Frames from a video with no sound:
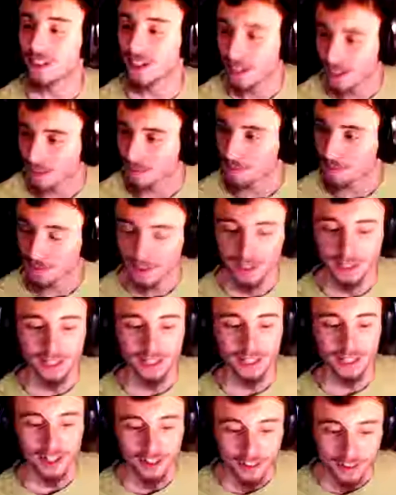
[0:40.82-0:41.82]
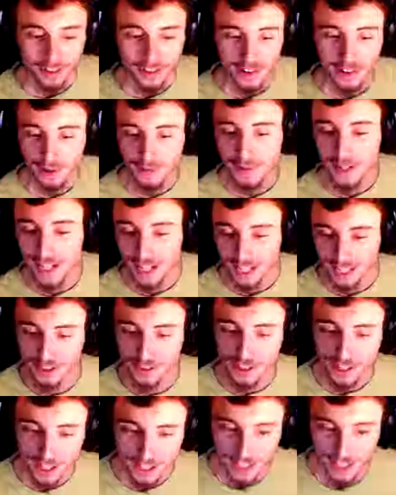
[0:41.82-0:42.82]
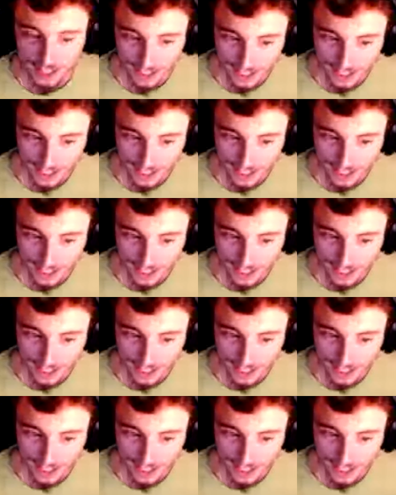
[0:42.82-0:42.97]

up. To you. No, I'm not. You're here.